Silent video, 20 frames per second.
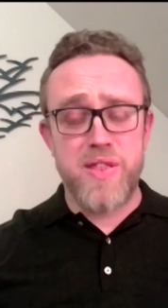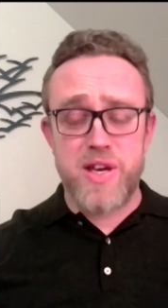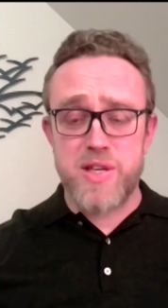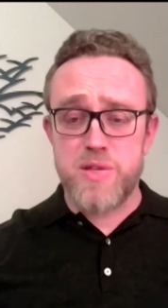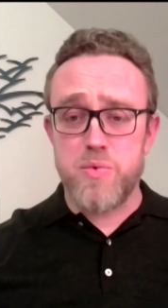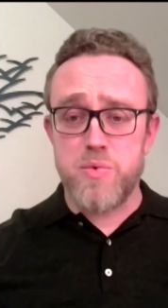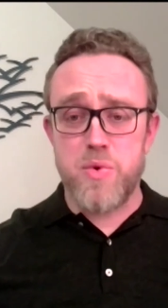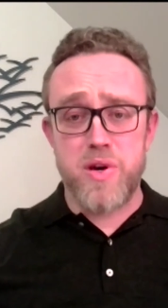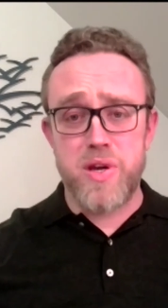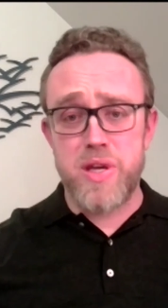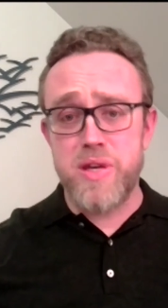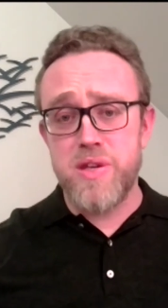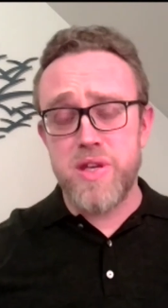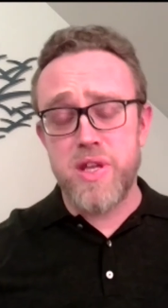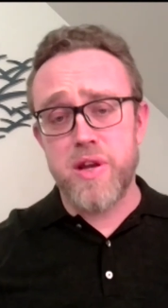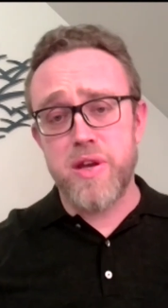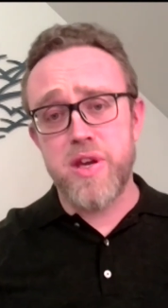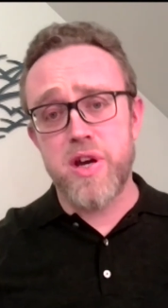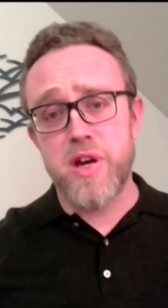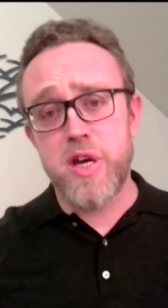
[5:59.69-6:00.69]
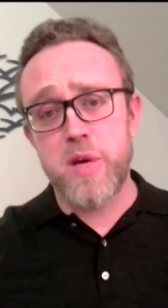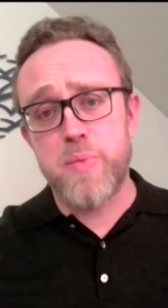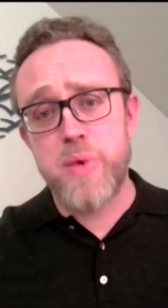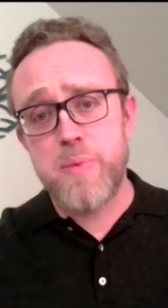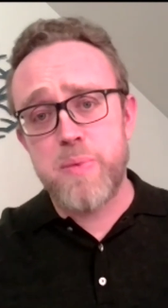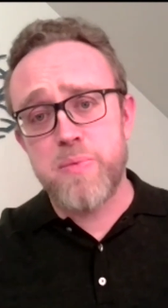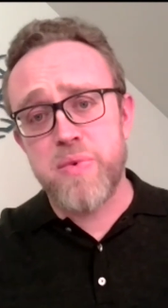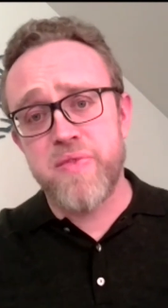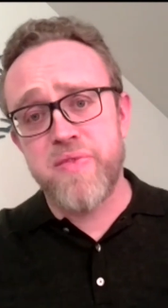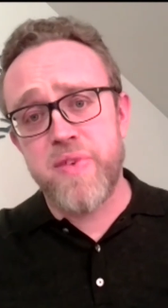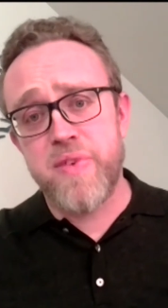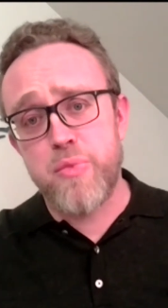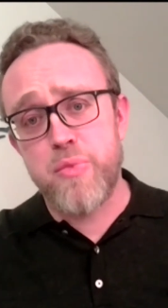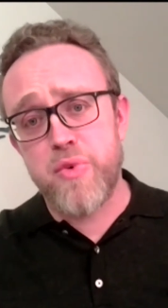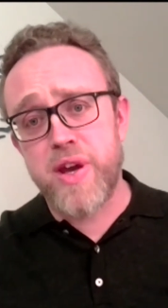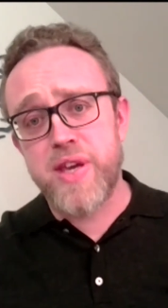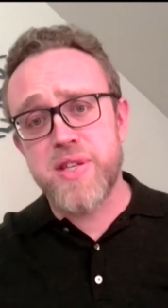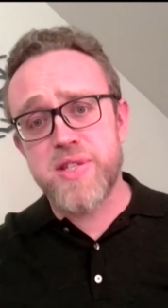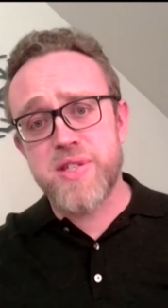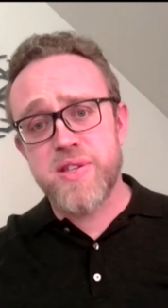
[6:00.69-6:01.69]
That's why younger people have
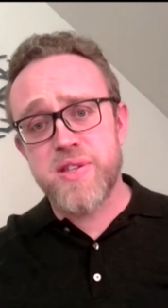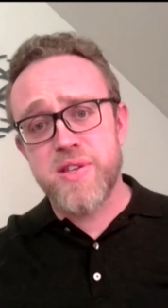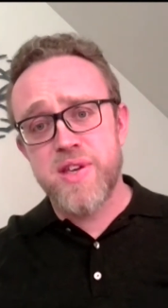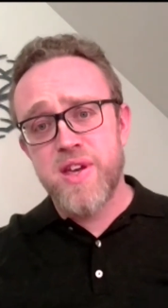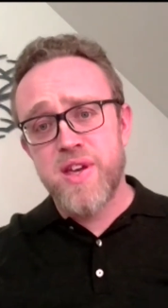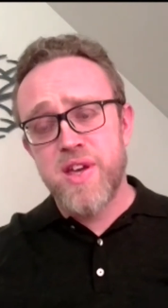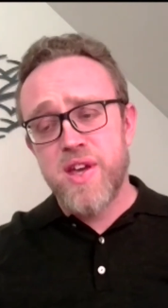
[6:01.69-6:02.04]
embraced